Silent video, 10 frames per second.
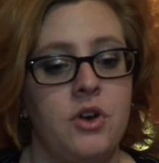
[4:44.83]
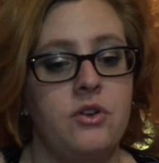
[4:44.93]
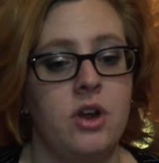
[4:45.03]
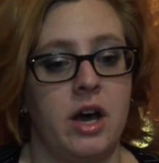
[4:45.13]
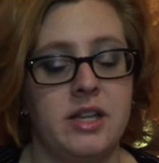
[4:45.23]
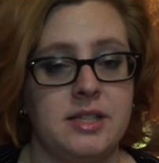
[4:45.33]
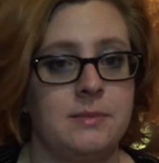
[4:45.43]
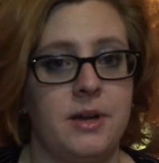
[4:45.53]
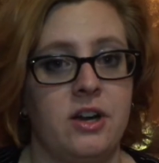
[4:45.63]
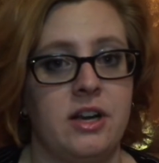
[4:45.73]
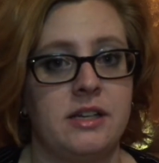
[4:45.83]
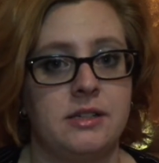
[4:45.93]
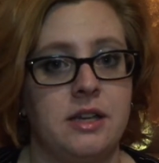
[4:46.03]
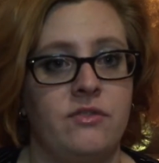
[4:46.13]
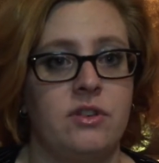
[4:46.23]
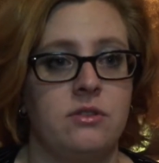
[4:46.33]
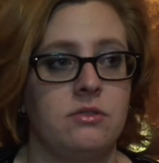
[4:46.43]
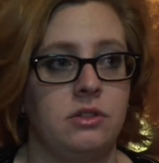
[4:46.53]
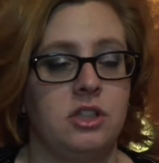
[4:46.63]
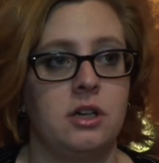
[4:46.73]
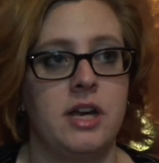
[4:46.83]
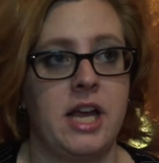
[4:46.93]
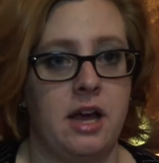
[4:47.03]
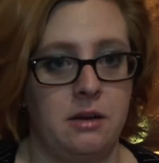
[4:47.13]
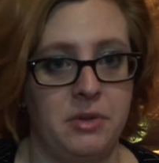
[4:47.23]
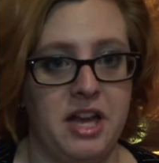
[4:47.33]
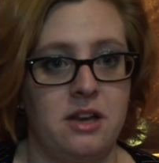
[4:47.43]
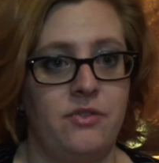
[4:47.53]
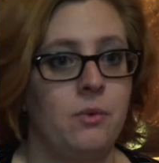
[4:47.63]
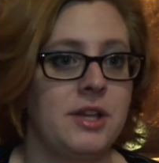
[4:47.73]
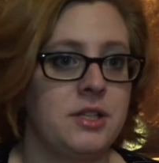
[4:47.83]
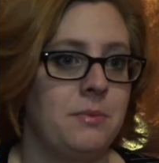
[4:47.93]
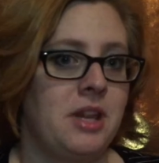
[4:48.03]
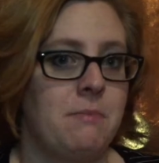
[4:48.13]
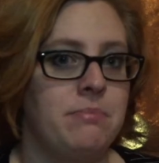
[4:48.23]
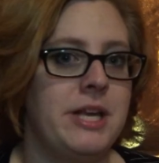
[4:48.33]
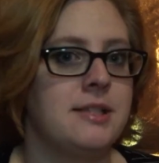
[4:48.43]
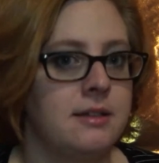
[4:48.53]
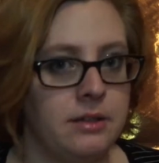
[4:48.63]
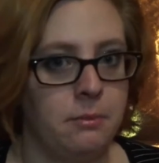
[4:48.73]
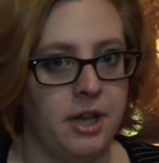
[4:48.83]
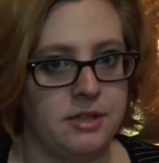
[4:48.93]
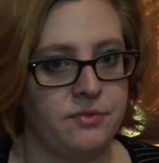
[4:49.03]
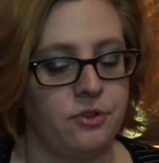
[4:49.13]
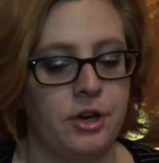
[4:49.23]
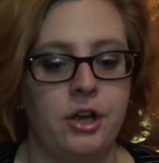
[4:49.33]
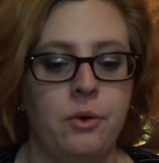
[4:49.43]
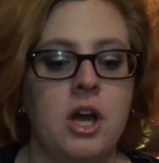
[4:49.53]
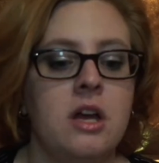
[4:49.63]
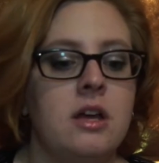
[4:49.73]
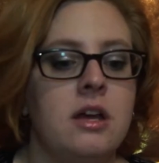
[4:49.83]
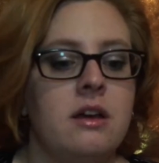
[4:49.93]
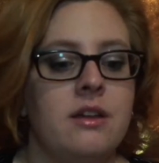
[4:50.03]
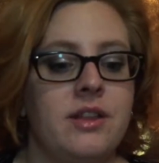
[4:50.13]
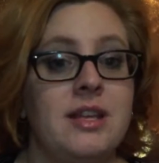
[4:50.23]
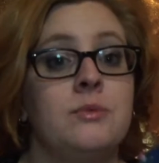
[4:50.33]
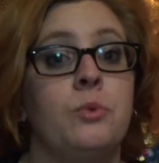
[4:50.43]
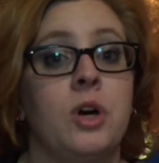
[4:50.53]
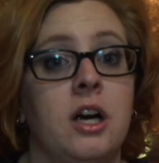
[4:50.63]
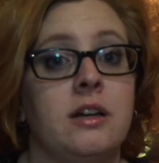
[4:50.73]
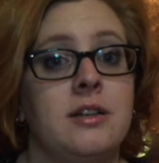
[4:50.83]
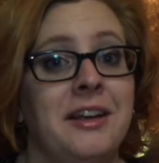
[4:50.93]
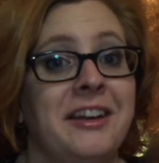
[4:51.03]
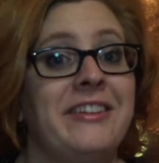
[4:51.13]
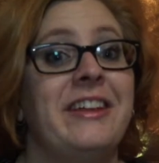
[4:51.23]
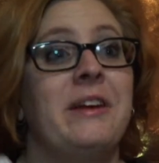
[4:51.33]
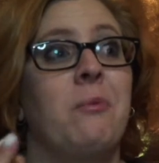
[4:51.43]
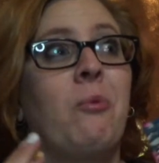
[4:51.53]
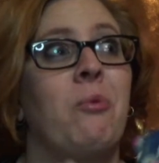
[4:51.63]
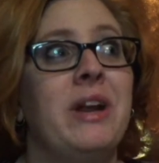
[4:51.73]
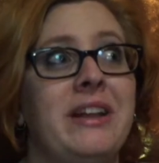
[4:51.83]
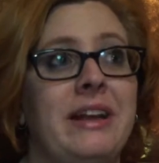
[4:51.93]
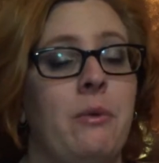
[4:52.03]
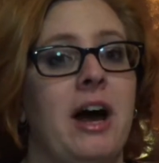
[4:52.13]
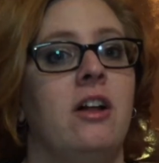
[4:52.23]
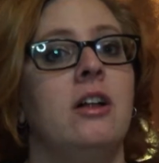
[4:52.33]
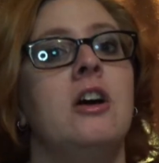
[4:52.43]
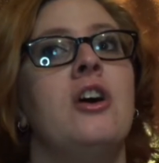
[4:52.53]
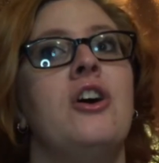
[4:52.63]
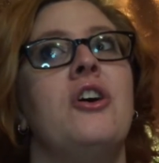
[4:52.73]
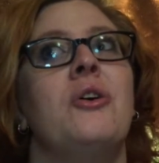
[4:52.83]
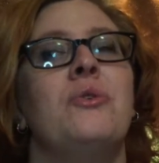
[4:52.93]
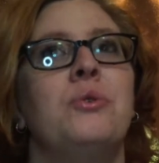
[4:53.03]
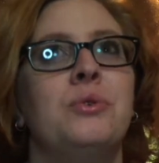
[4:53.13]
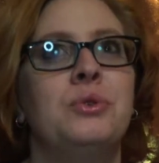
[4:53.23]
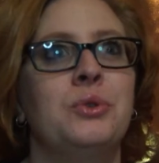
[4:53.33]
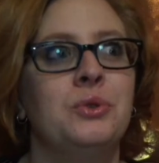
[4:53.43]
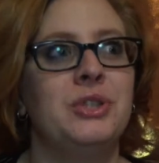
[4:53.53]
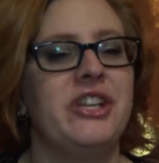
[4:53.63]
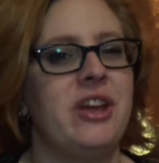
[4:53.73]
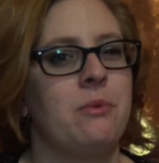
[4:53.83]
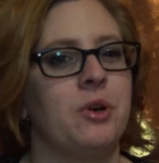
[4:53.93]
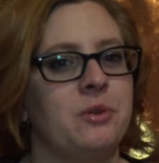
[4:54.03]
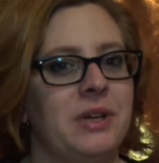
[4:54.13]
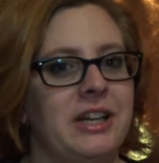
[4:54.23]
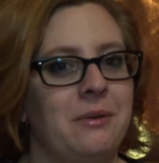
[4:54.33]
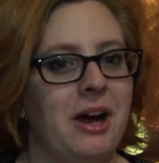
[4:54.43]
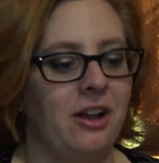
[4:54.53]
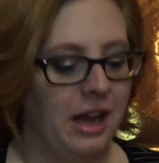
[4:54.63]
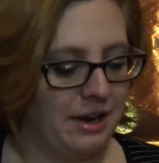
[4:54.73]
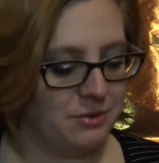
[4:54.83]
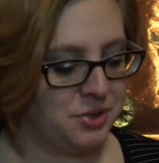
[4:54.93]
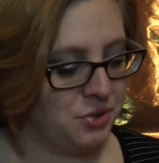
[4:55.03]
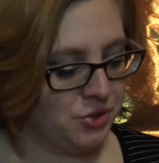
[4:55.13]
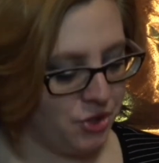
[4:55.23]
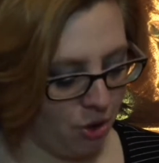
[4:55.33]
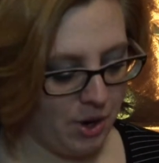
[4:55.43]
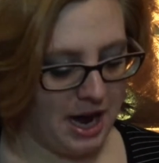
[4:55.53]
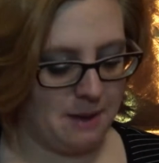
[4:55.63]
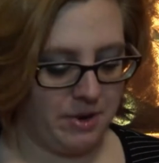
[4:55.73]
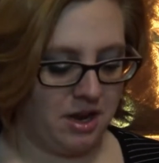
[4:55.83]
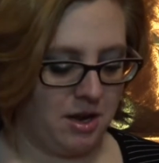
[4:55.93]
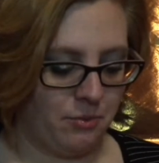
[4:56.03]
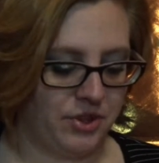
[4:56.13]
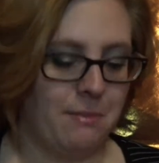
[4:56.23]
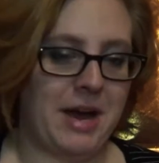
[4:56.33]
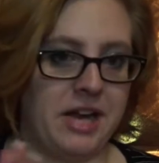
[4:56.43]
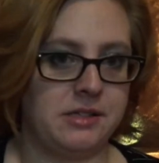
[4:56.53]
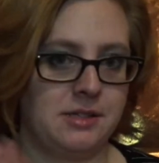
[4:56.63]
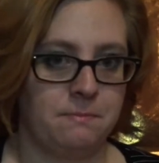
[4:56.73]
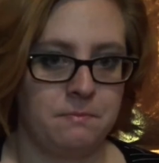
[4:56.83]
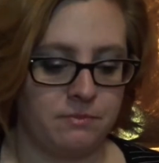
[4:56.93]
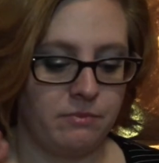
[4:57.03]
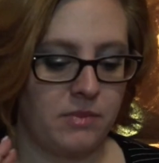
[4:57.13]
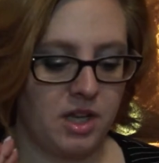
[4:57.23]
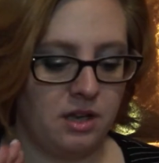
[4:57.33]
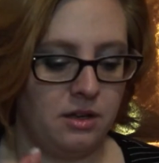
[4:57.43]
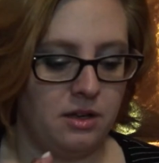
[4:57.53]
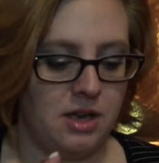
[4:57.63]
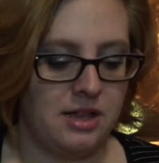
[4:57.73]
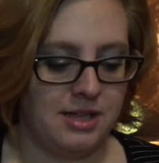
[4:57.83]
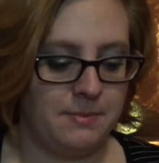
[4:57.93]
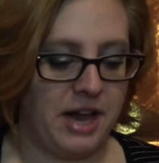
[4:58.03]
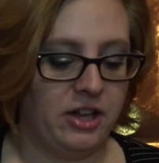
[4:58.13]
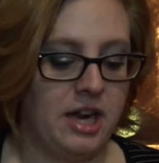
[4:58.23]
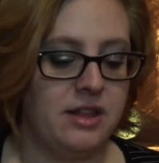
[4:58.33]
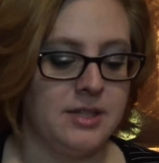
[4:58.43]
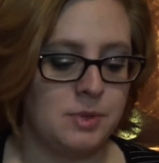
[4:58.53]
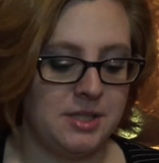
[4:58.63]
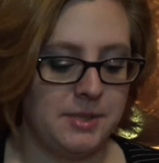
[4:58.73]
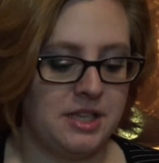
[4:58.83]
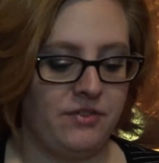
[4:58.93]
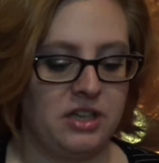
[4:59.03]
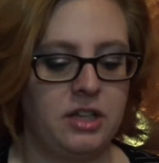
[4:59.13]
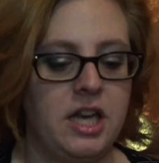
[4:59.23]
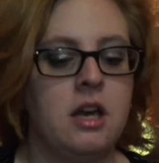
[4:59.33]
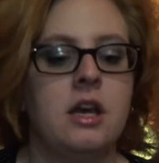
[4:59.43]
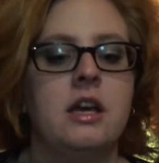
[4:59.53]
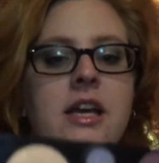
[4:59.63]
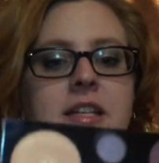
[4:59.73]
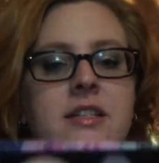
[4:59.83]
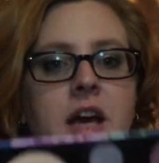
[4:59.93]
not as experienced, if you're learning how to blend, if you want something that basically blends for you, these worked like really well. Ooh, did they work really well. I was so happy with the mattes. in this palette. And this one specifically, it